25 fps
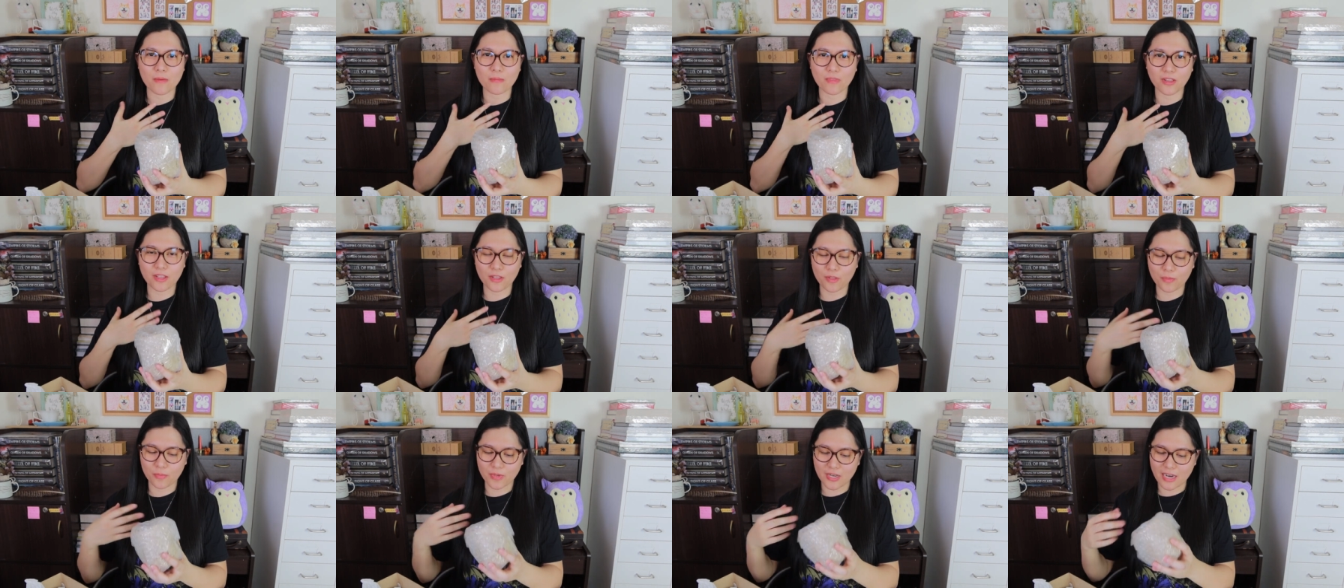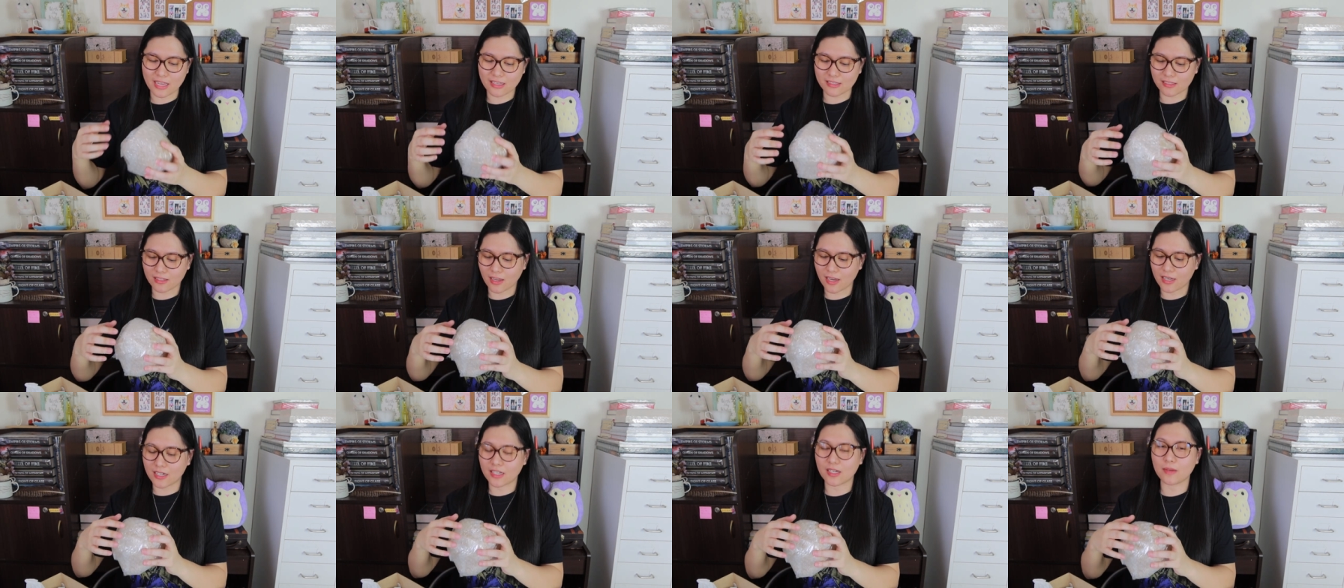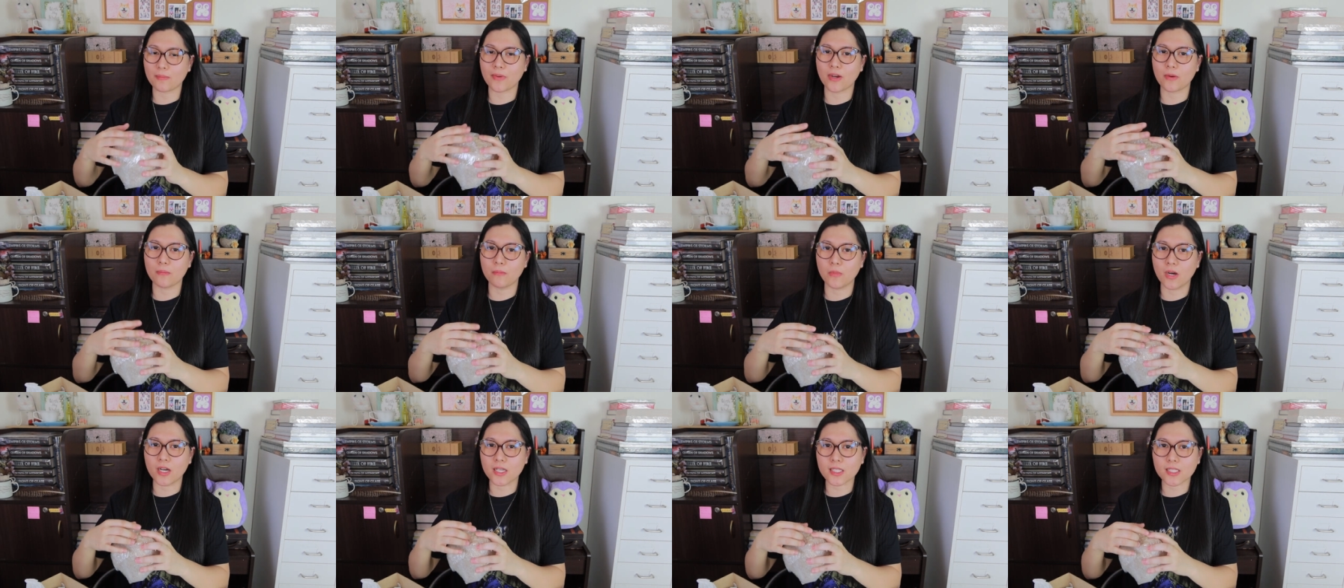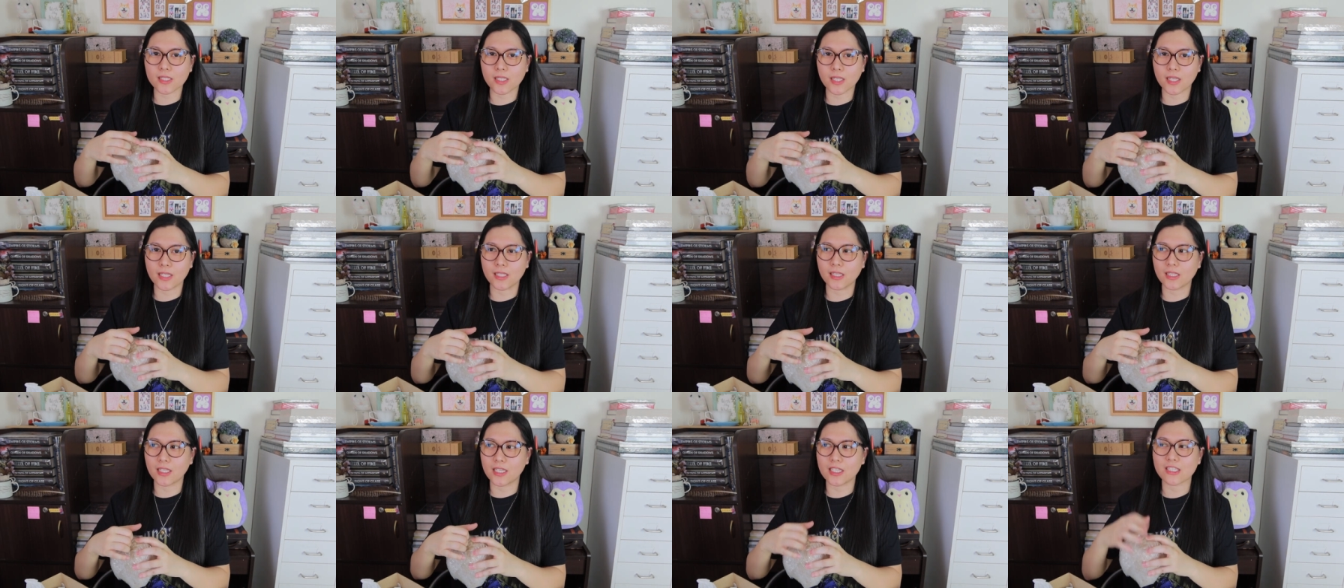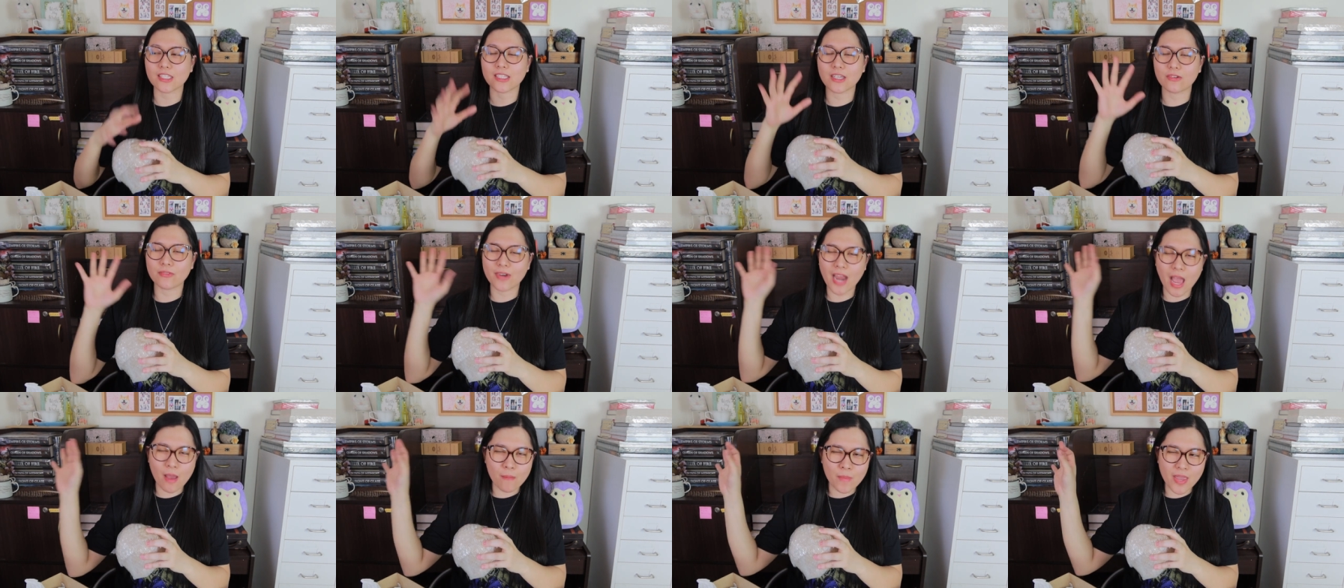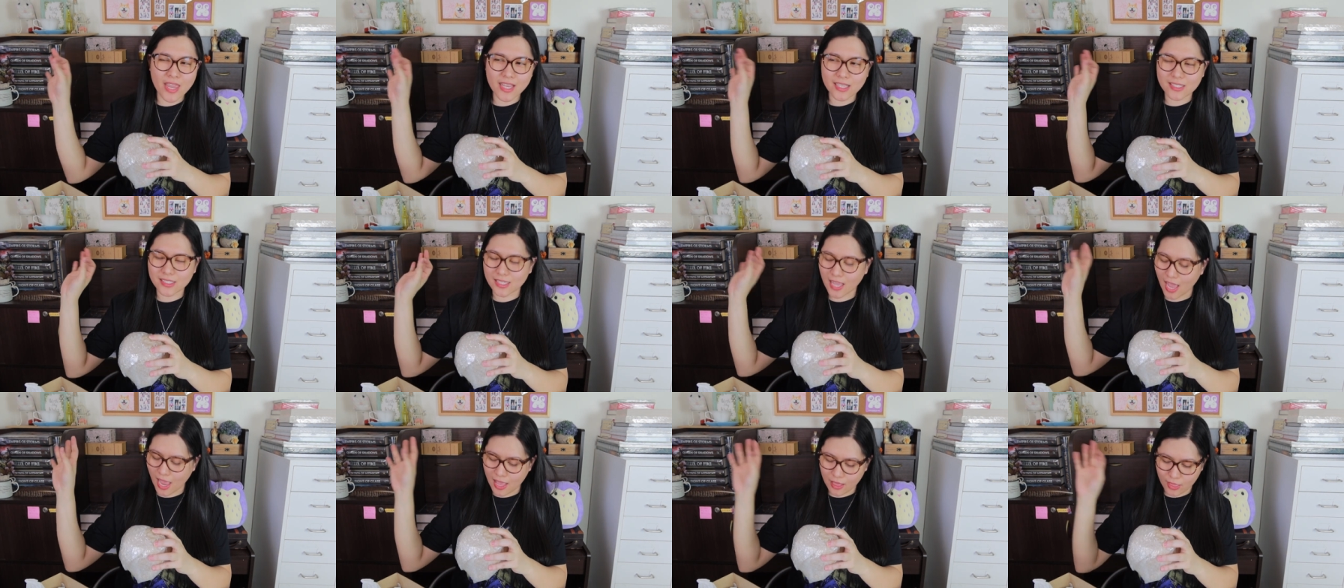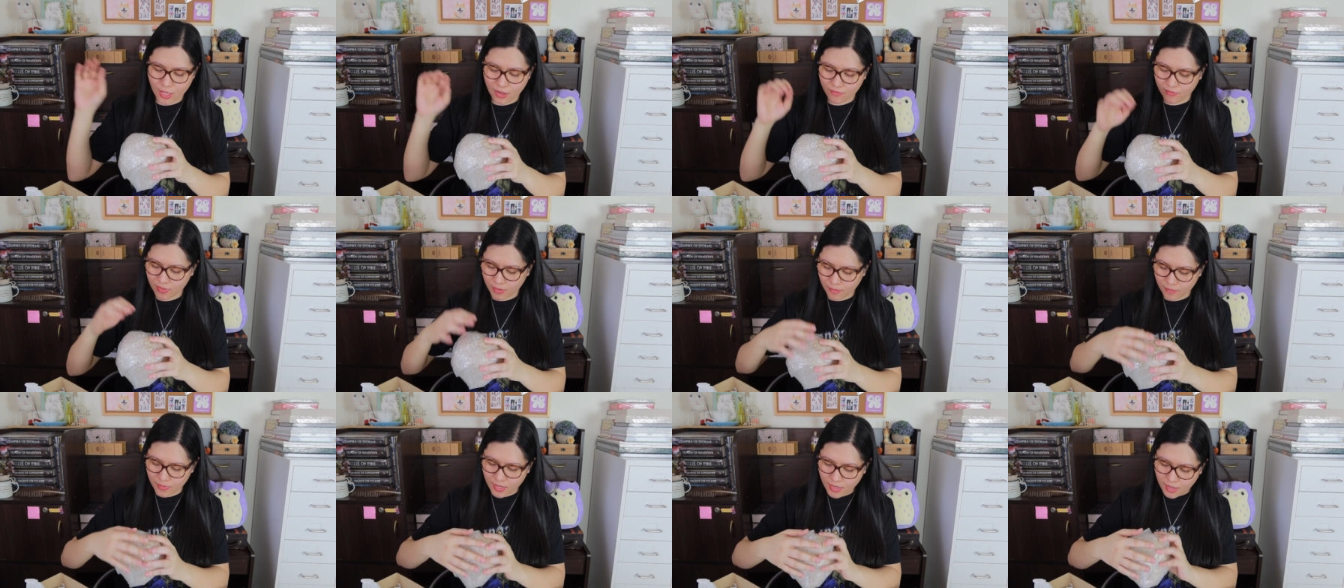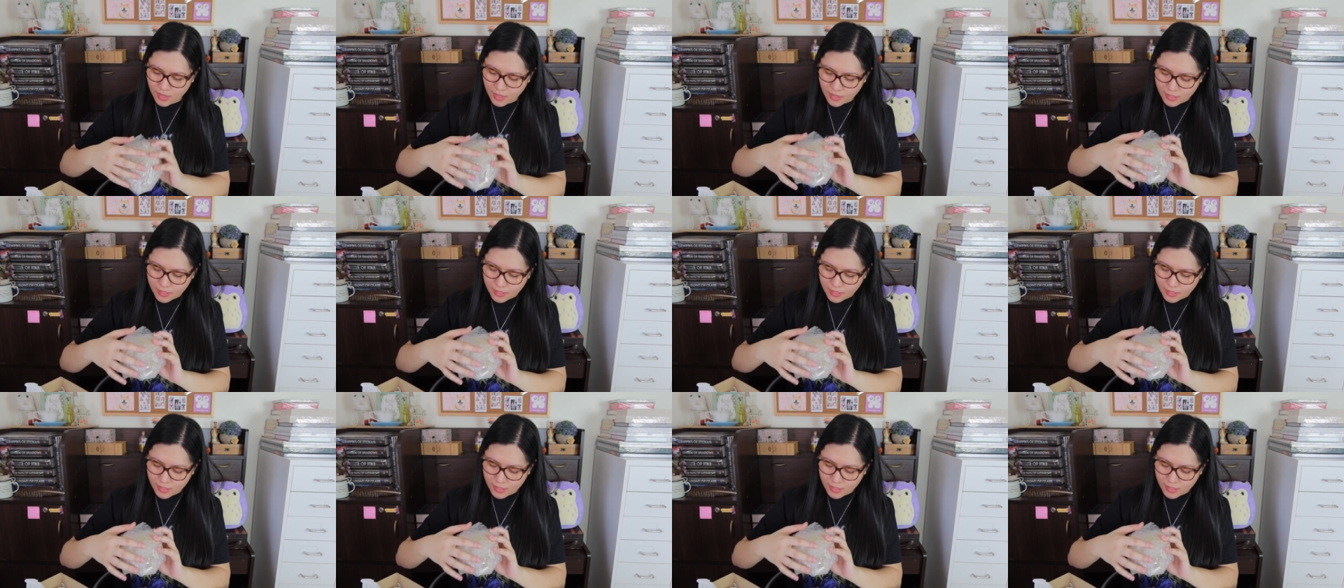I'm a little bit excited about mugs lately. Ceramics, I love them.